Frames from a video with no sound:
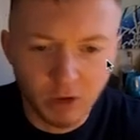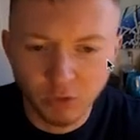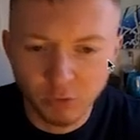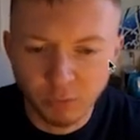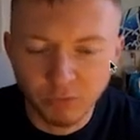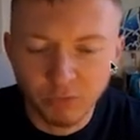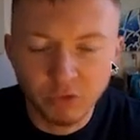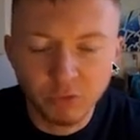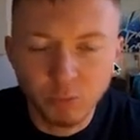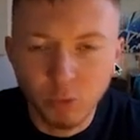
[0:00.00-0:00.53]
with
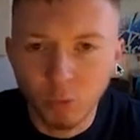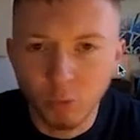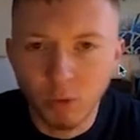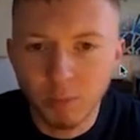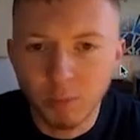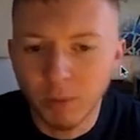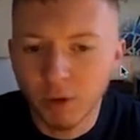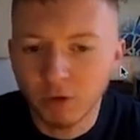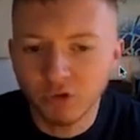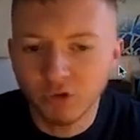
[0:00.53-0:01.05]
smaller
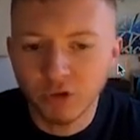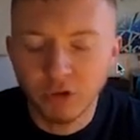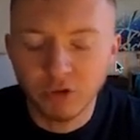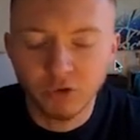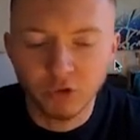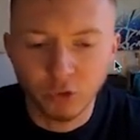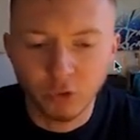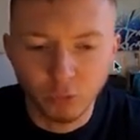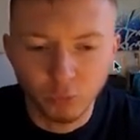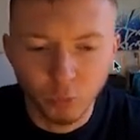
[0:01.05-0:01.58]
budgets
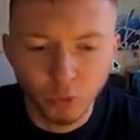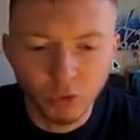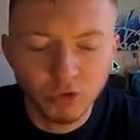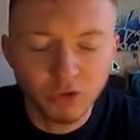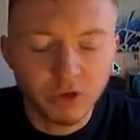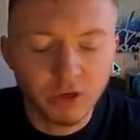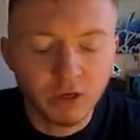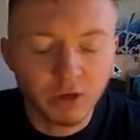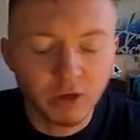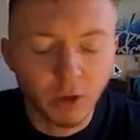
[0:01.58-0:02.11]
who want to
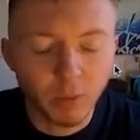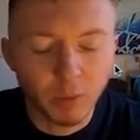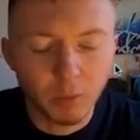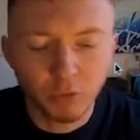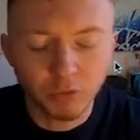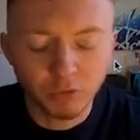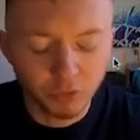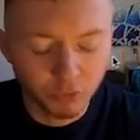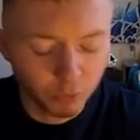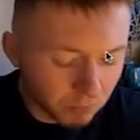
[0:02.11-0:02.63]
get going, want
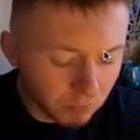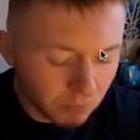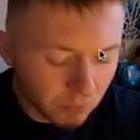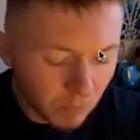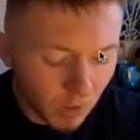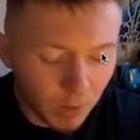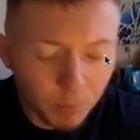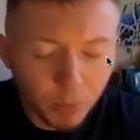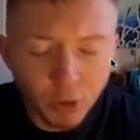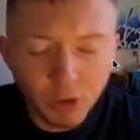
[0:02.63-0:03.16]
to
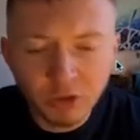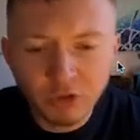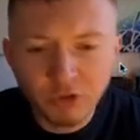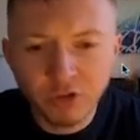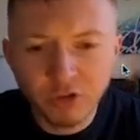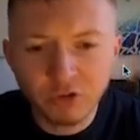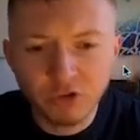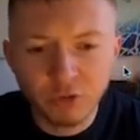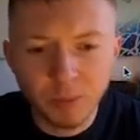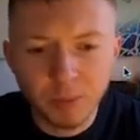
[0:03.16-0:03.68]
put a
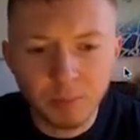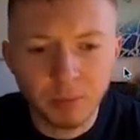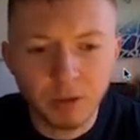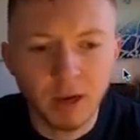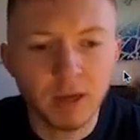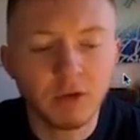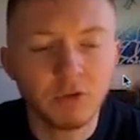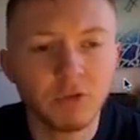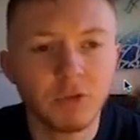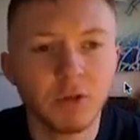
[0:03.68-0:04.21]
system in
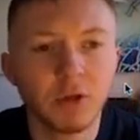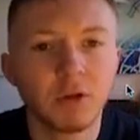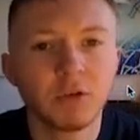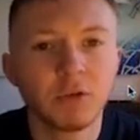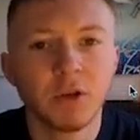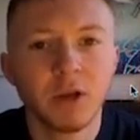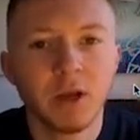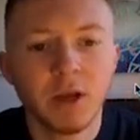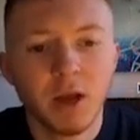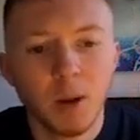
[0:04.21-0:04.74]
place that
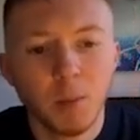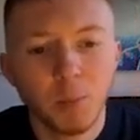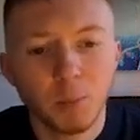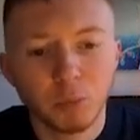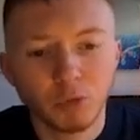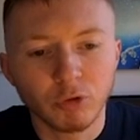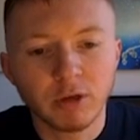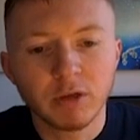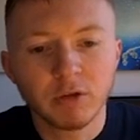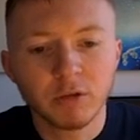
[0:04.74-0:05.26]

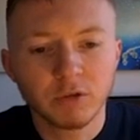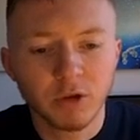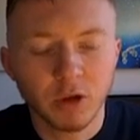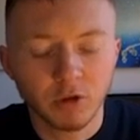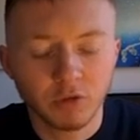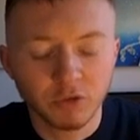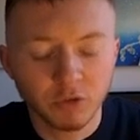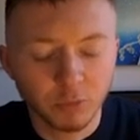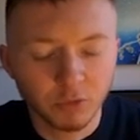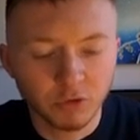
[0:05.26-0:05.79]
bring
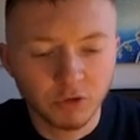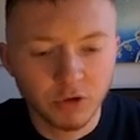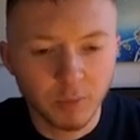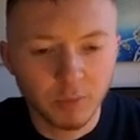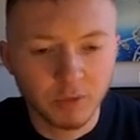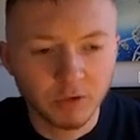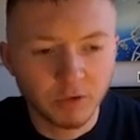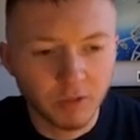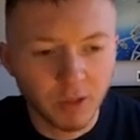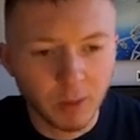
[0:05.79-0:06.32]
customers coming to
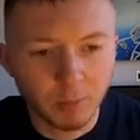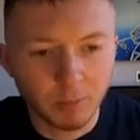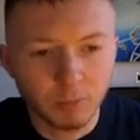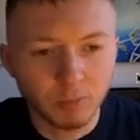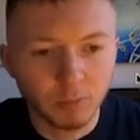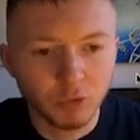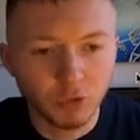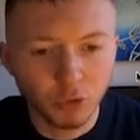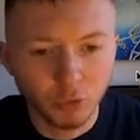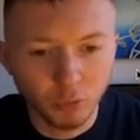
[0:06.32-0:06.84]
them,
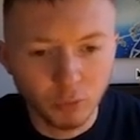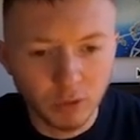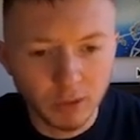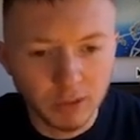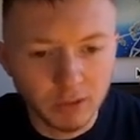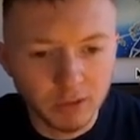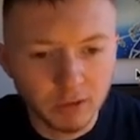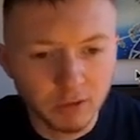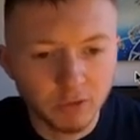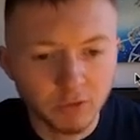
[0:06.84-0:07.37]
new
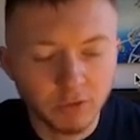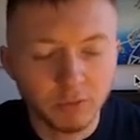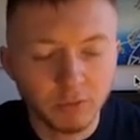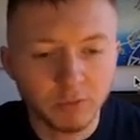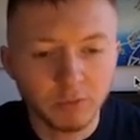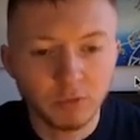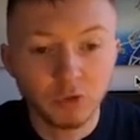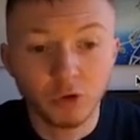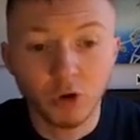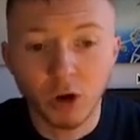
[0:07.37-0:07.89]
leads,
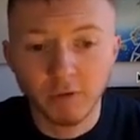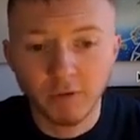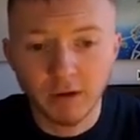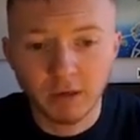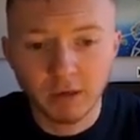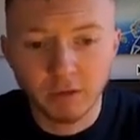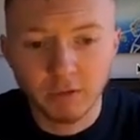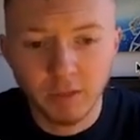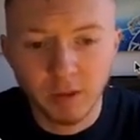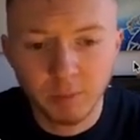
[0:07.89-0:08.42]
directly to
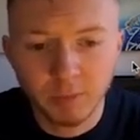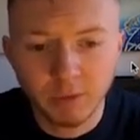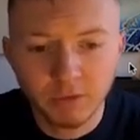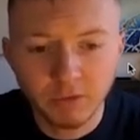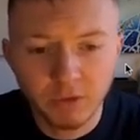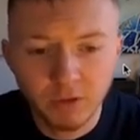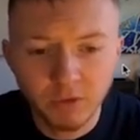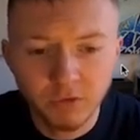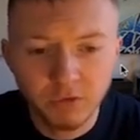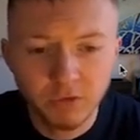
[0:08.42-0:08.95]
their
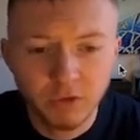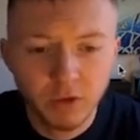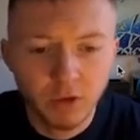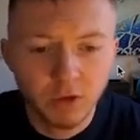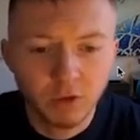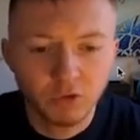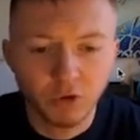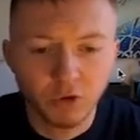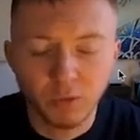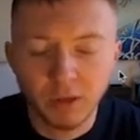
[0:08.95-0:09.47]
business,
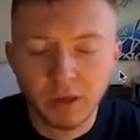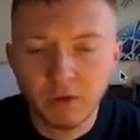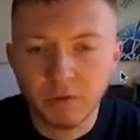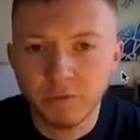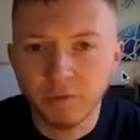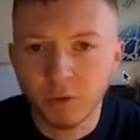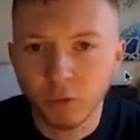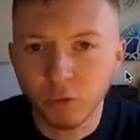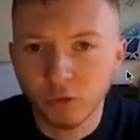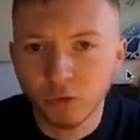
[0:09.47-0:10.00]
so they can
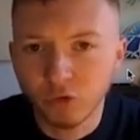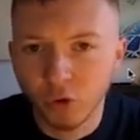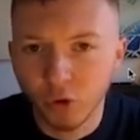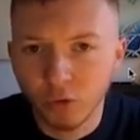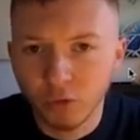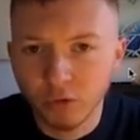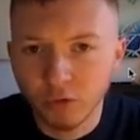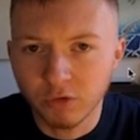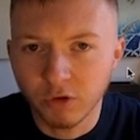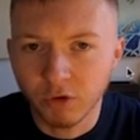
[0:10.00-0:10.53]
focus on the
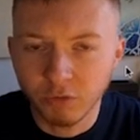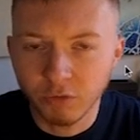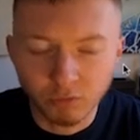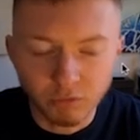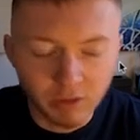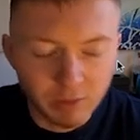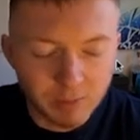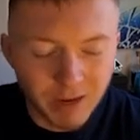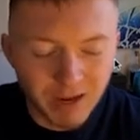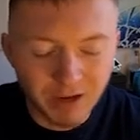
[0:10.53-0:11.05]
stuff that really
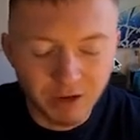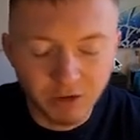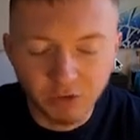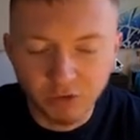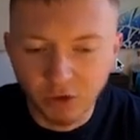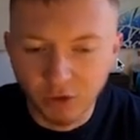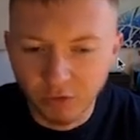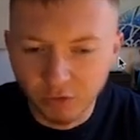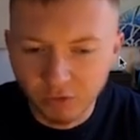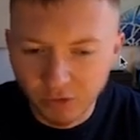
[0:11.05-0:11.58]
matters, like
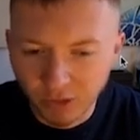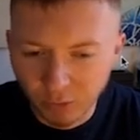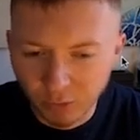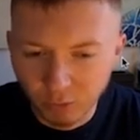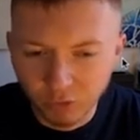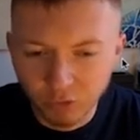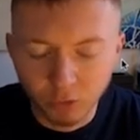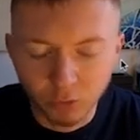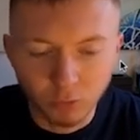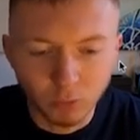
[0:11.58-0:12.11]
the sales
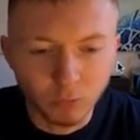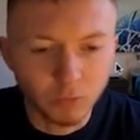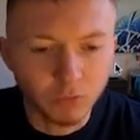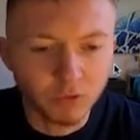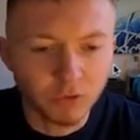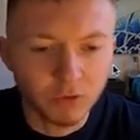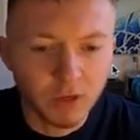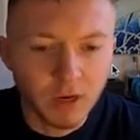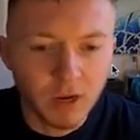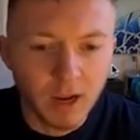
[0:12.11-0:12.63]
calls and
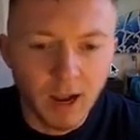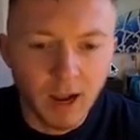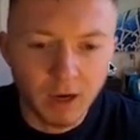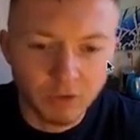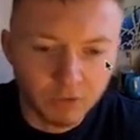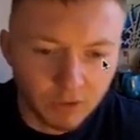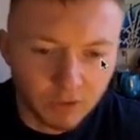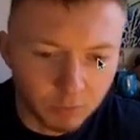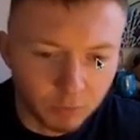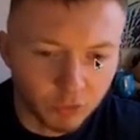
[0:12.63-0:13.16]

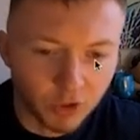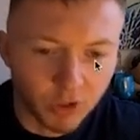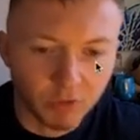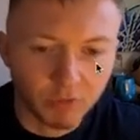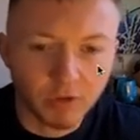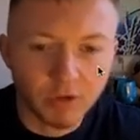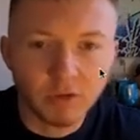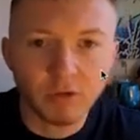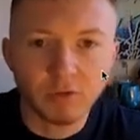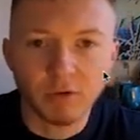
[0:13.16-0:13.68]
actually
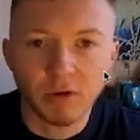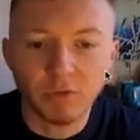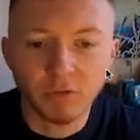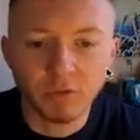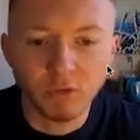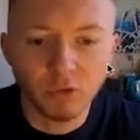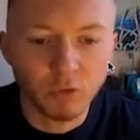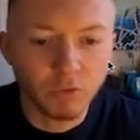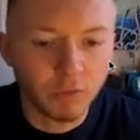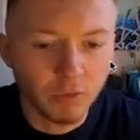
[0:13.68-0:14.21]
generating revenue
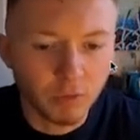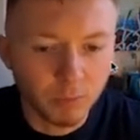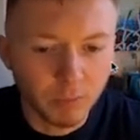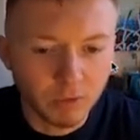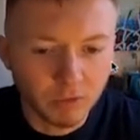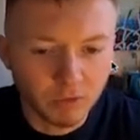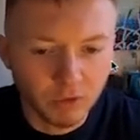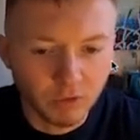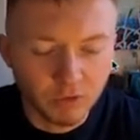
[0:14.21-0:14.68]
for the business.